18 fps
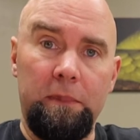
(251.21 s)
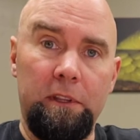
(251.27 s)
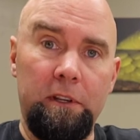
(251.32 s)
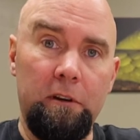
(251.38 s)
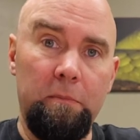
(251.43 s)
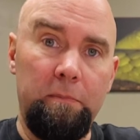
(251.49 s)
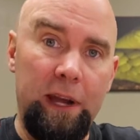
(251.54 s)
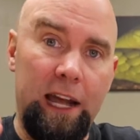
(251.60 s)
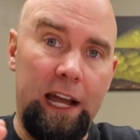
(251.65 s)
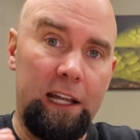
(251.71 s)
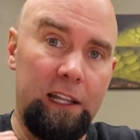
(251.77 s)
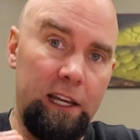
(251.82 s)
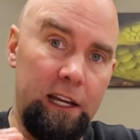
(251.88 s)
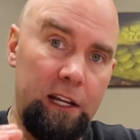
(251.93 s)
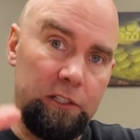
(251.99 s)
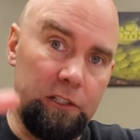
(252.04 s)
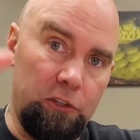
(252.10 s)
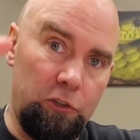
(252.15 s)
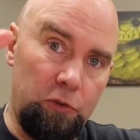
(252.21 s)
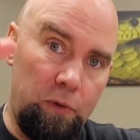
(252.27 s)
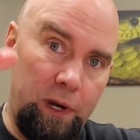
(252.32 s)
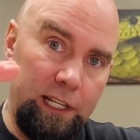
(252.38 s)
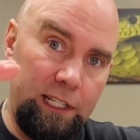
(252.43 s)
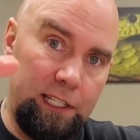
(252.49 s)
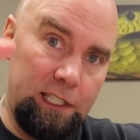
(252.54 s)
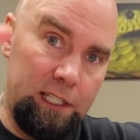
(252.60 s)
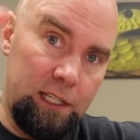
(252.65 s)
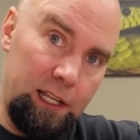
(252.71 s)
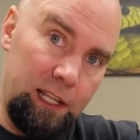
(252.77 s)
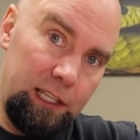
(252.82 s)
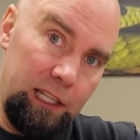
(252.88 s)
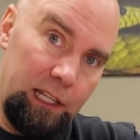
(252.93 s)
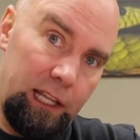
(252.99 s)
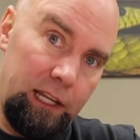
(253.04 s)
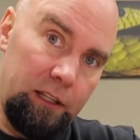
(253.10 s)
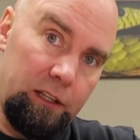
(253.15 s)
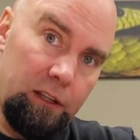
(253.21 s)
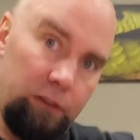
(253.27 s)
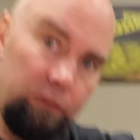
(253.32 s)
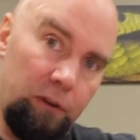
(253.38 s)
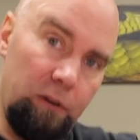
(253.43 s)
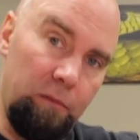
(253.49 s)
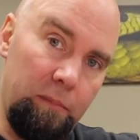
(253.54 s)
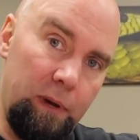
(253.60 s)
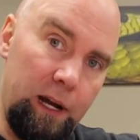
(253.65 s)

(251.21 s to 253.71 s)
Their back legs are twice the length of their own